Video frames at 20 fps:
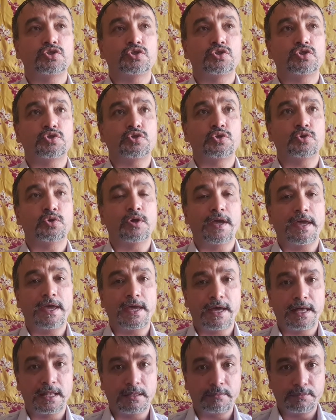to
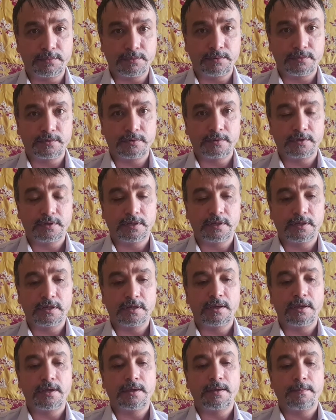help
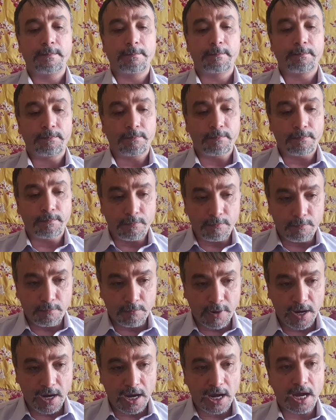
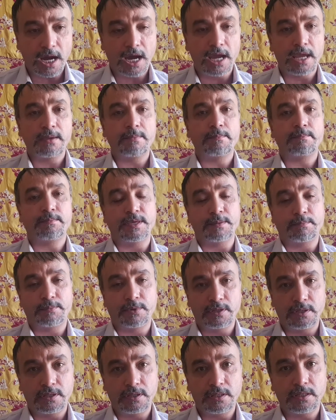my
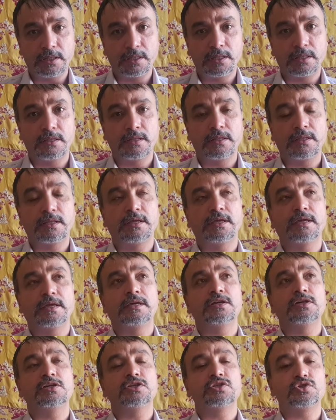people,
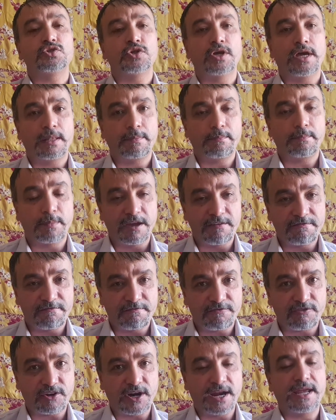to help my
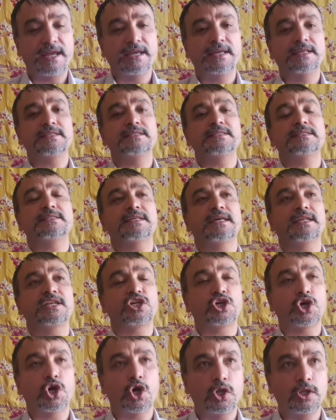friends and
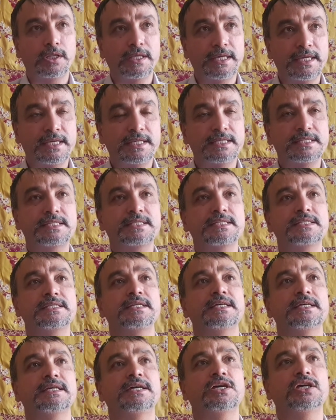colleagues
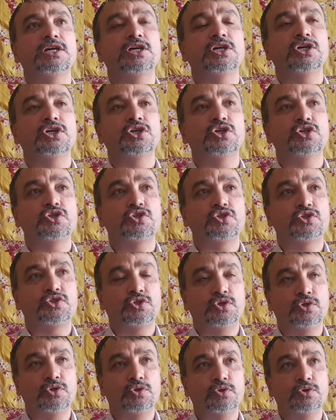
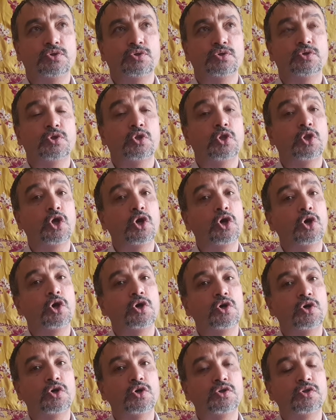to
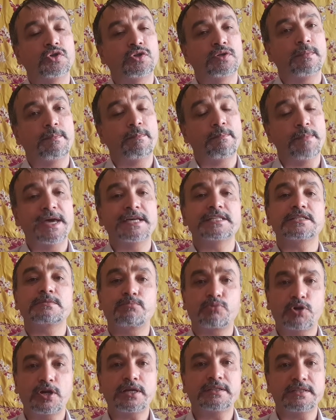learn best
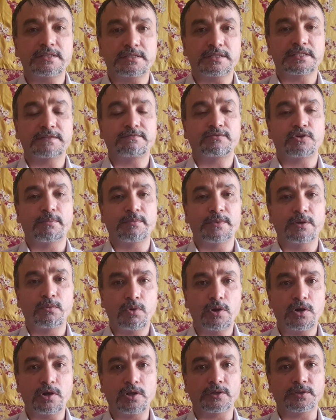practices from the
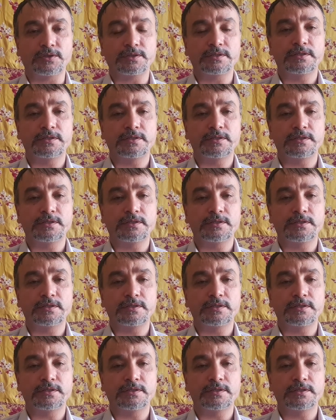world